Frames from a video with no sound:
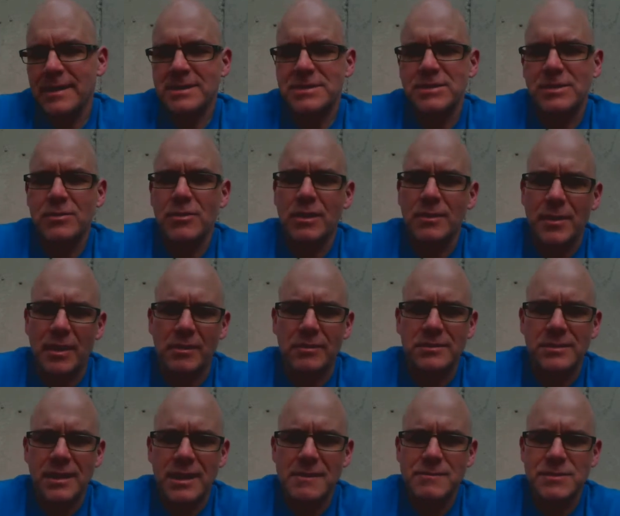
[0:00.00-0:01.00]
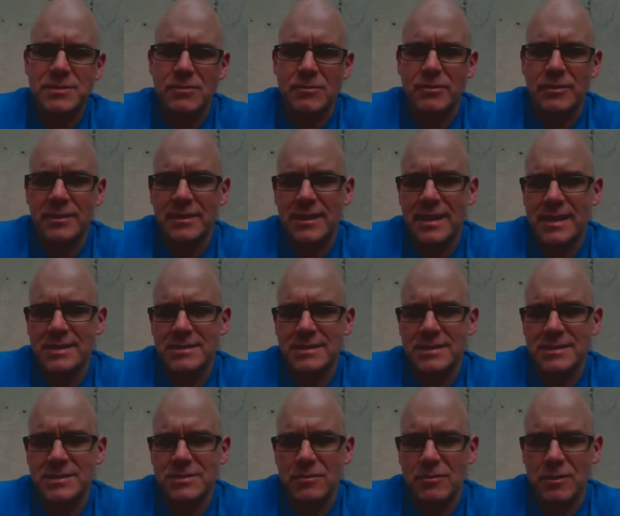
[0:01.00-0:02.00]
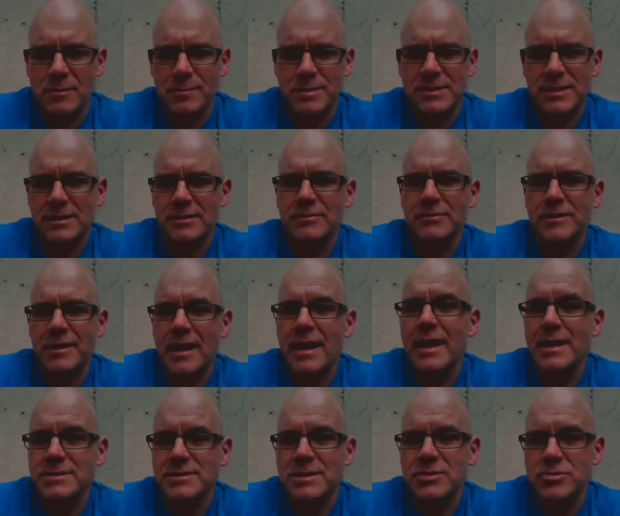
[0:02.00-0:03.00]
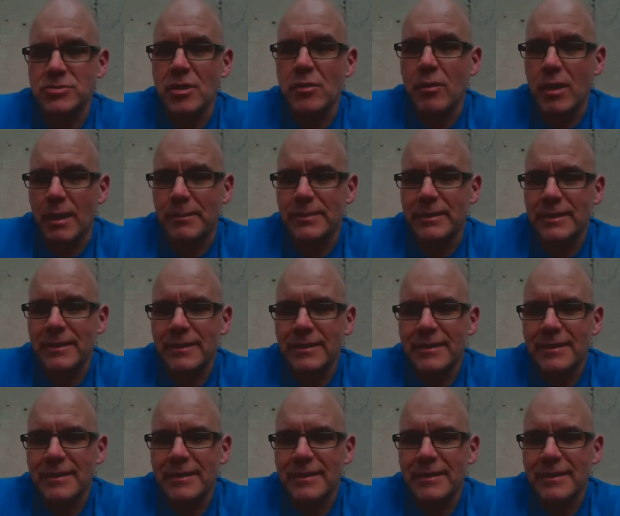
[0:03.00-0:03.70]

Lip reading: guess you'd call them archetypes or classes or particular guys that show up.